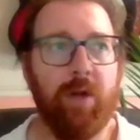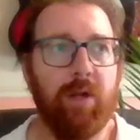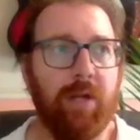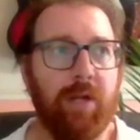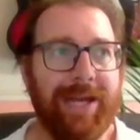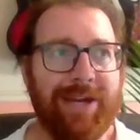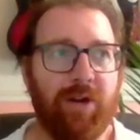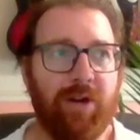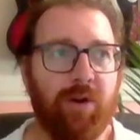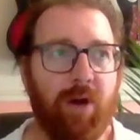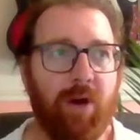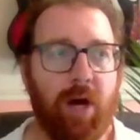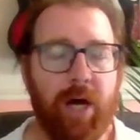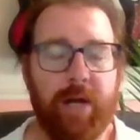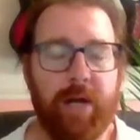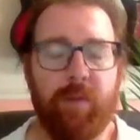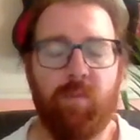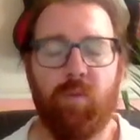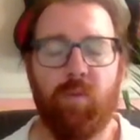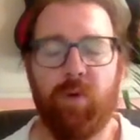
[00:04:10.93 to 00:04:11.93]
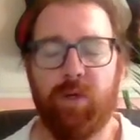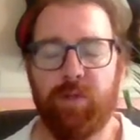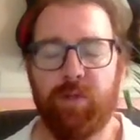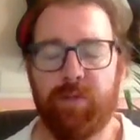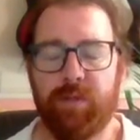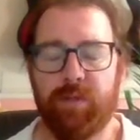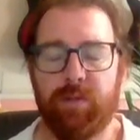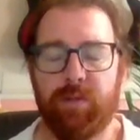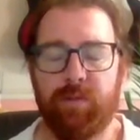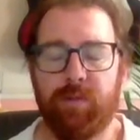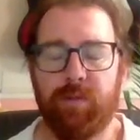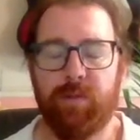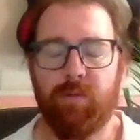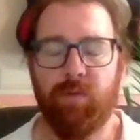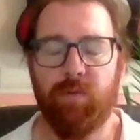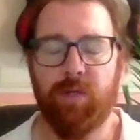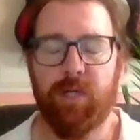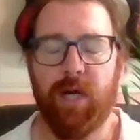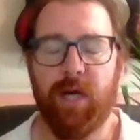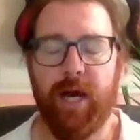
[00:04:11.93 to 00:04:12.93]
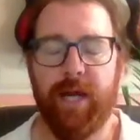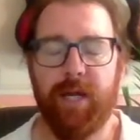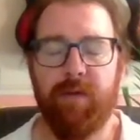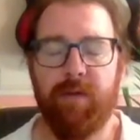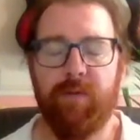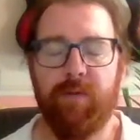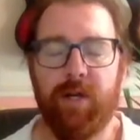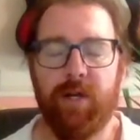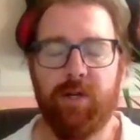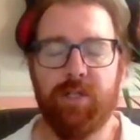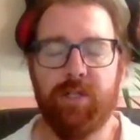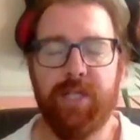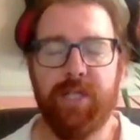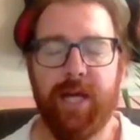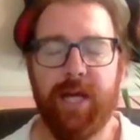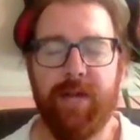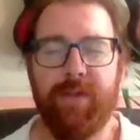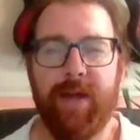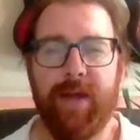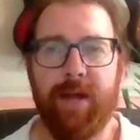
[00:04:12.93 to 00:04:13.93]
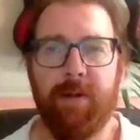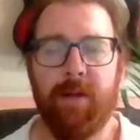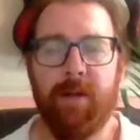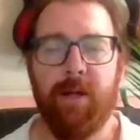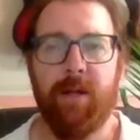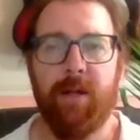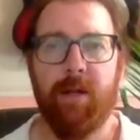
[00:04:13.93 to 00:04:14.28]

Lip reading: and later on we'll kind of understand that